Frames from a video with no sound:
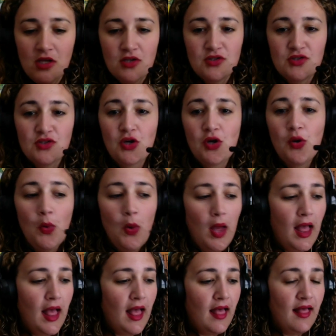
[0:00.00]
So
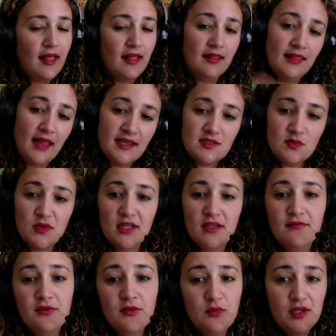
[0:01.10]
last week
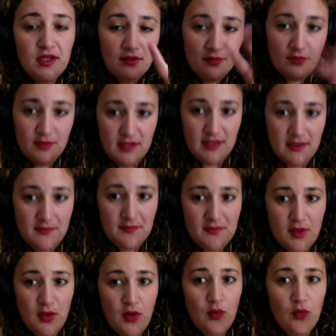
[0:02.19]
for week 3,
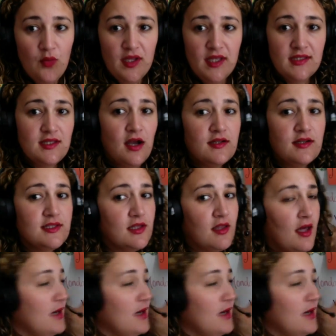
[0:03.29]
we talked a lot